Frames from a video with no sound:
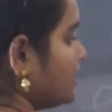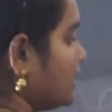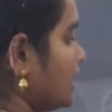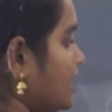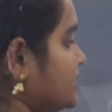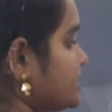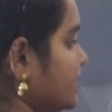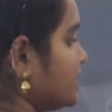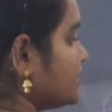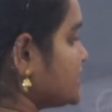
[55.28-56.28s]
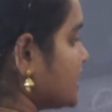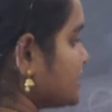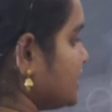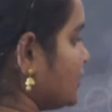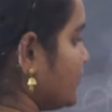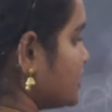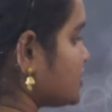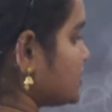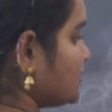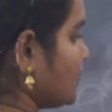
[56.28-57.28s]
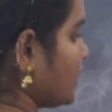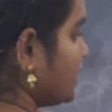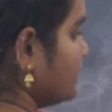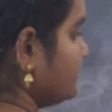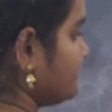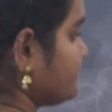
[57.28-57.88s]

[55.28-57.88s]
Let's take this as equation 1.